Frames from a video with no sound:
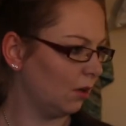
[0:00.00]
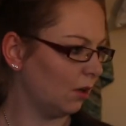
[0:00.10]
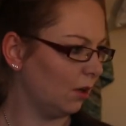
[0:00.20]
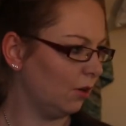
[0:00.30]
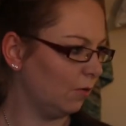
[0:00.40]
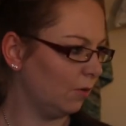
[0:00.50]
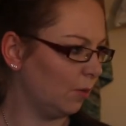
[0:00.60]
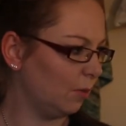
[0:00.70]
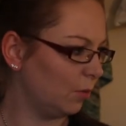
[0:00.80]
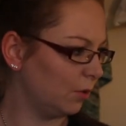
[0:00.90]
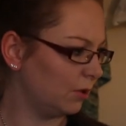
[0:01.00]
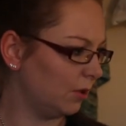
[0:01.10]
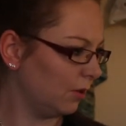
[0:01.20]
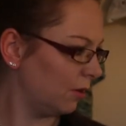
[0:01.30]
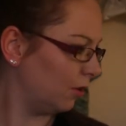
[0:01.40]
I don't remember what
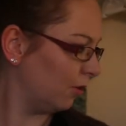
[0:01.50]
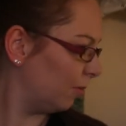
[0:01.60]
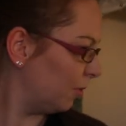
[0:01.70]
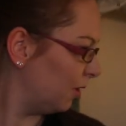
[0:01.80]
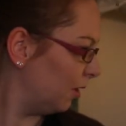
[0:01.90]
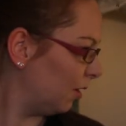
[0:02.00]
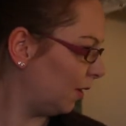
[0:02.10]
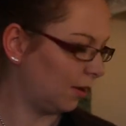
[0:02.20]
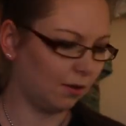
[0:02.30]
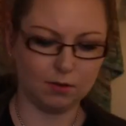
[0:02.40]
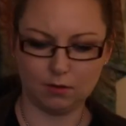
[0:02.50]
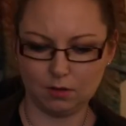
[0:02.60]
yarn I used, but it is